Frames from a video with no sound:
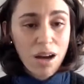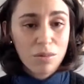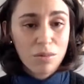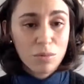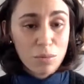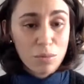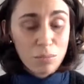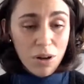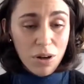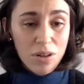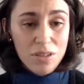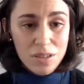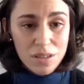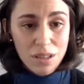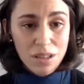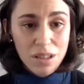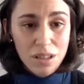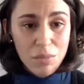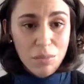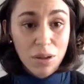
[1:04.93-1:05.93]
We
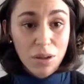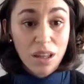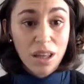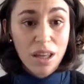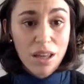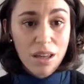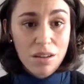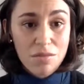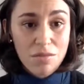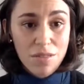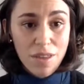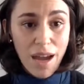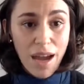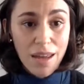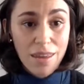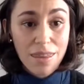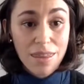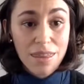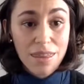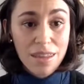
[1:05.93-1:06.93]
personally believe
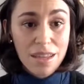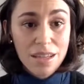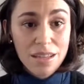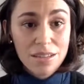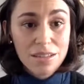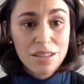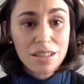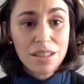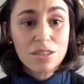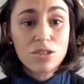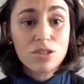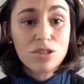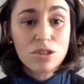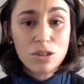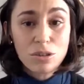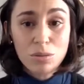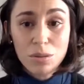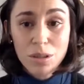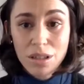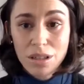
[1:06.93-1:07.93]
that these
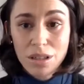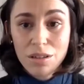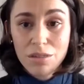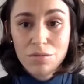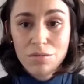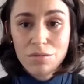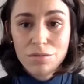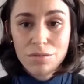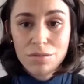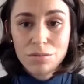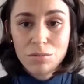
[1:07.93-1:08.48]
intuitive